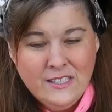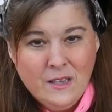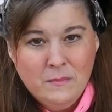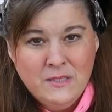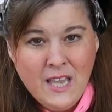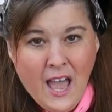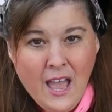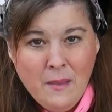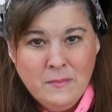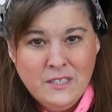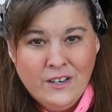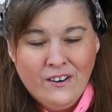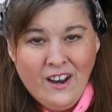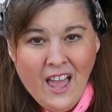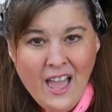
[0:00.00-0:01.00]
some times
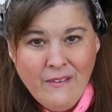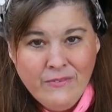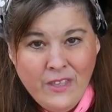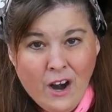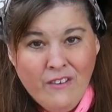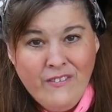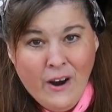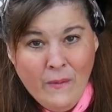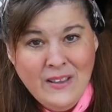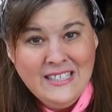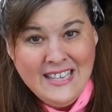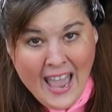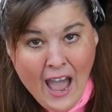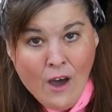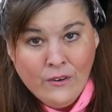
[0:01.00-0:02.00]
in our life that are very
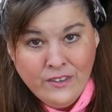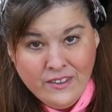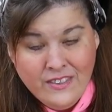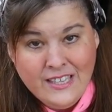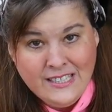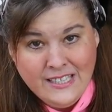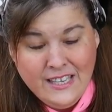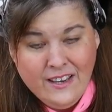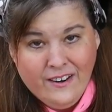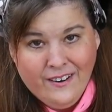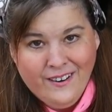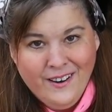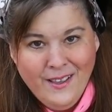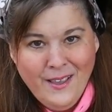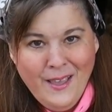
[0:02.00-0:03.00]
down this
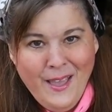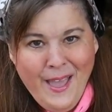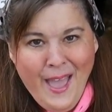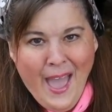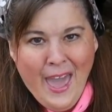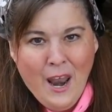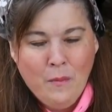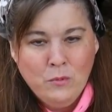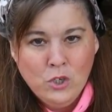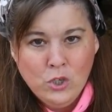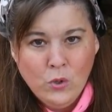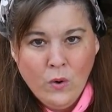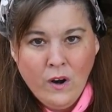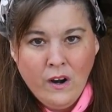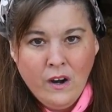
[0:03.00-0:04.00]
year. And I'm
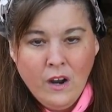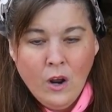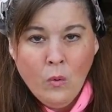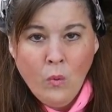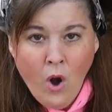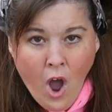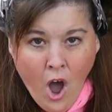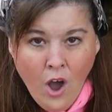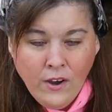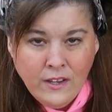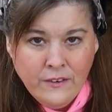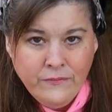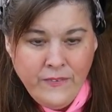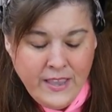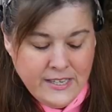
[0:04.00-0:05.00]
sure we're all
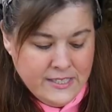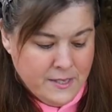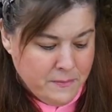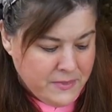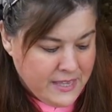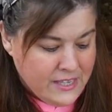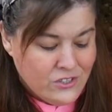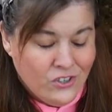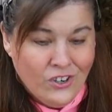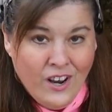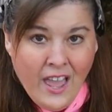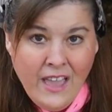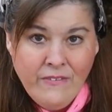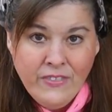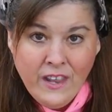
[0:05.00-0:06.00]
going to face some things in our
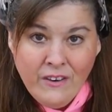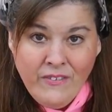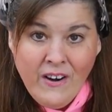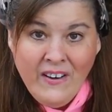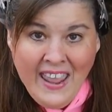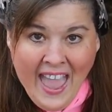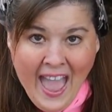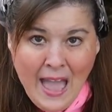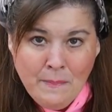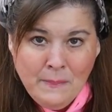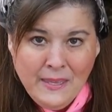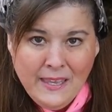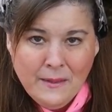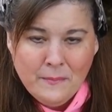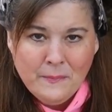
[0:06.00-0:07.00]
life that are very
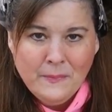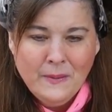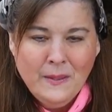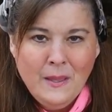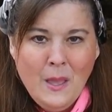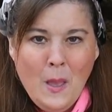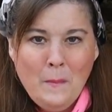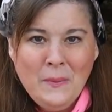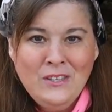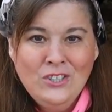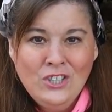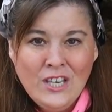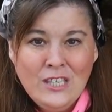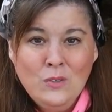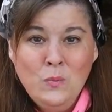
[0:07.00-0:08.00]
happy. But
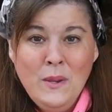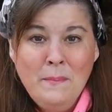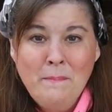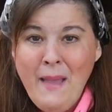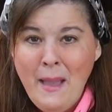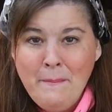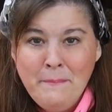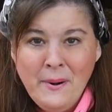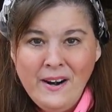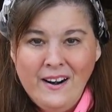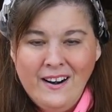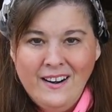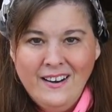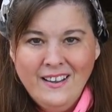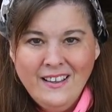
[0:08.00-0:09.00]
just remember,